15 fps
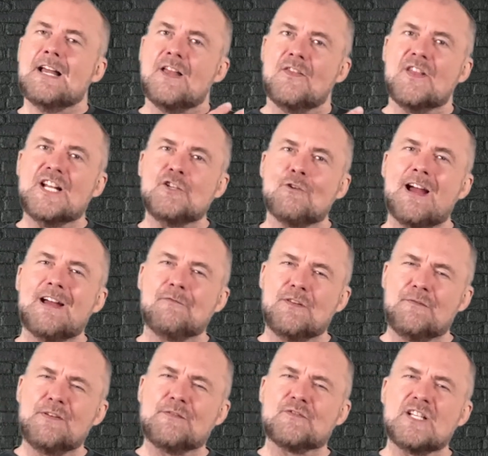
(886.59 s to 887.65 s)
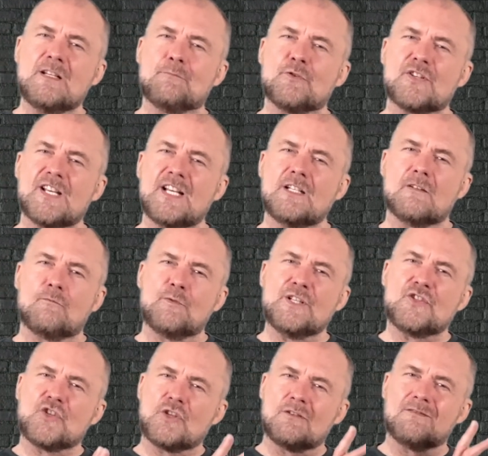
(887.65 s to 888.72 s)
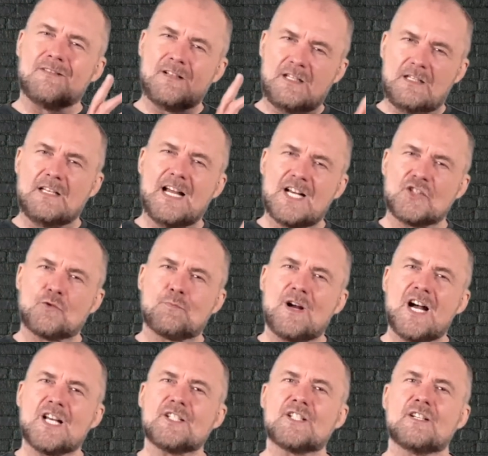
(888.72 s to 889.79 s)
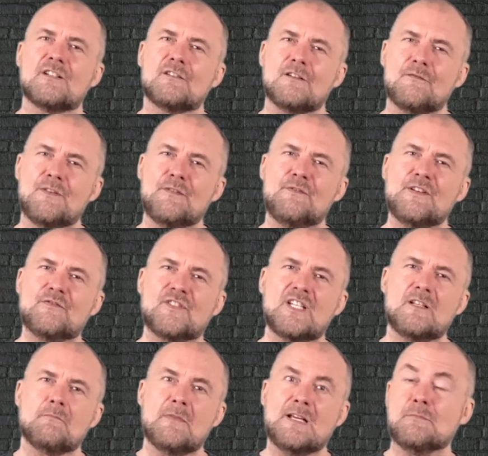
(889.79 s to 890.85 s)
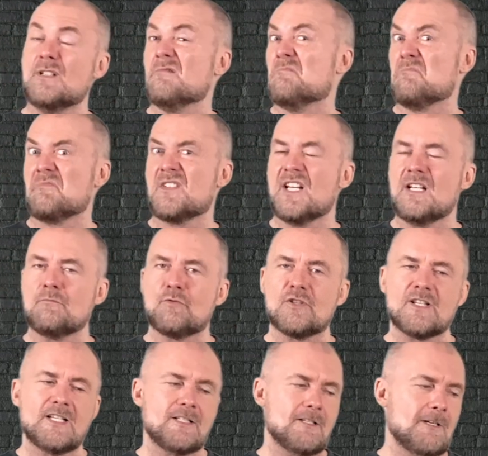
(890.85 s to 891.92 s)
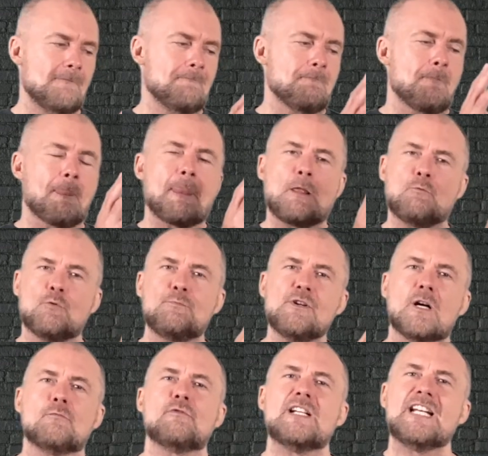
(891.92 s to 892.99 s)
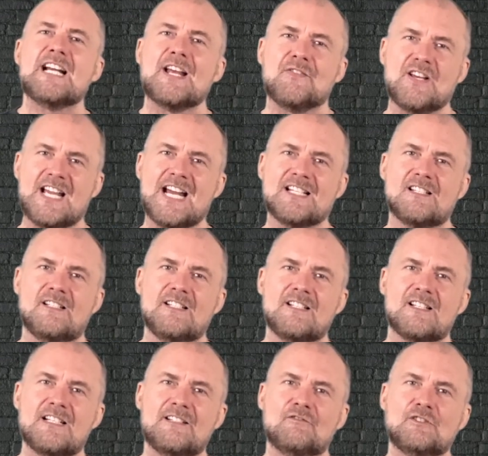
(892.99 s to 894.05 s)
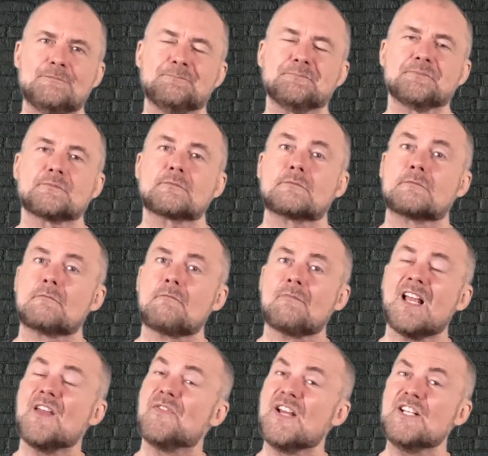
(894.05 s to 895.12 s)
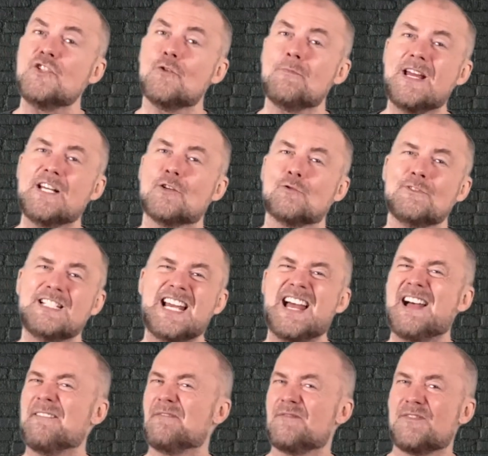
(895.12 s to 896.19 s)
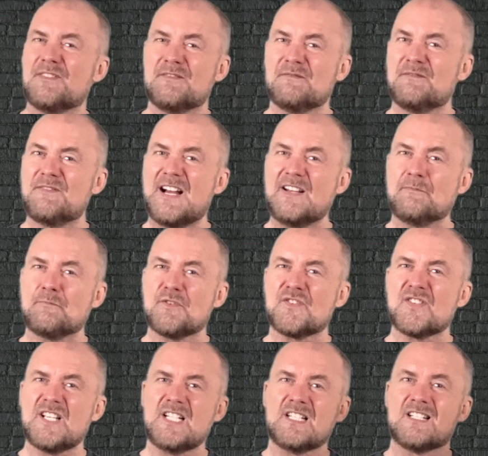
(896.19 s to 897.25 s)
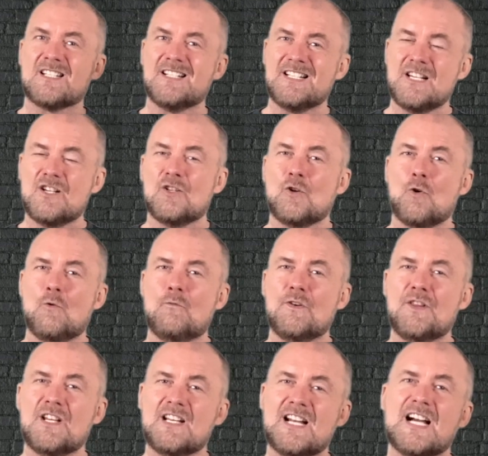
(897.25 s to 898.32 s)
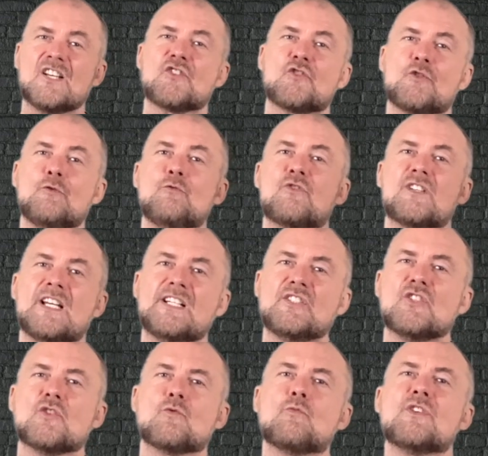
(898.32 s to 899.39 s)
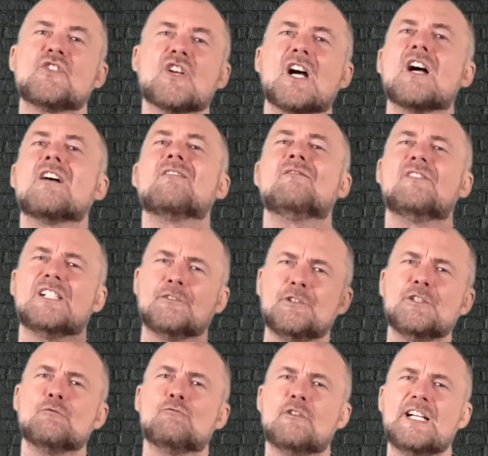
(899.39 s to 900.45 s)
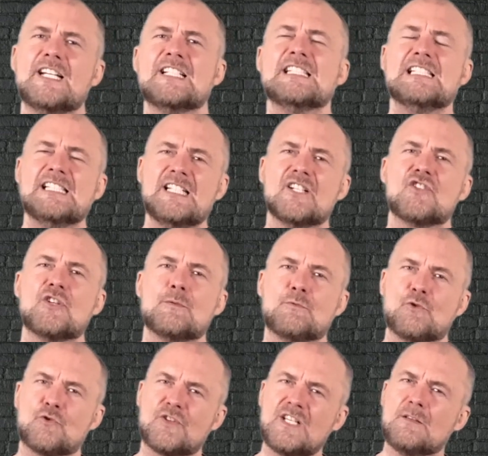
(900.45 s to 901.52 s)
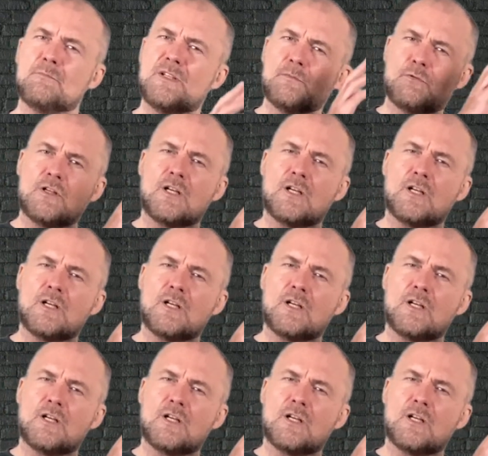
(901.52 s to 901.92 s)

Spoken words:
Then you have the 15%, of which a large part of the 15, maybe 10%, would be operating at the catalyst level. And then you may only have 5% over the last two stages, which are very rare in leadership to see people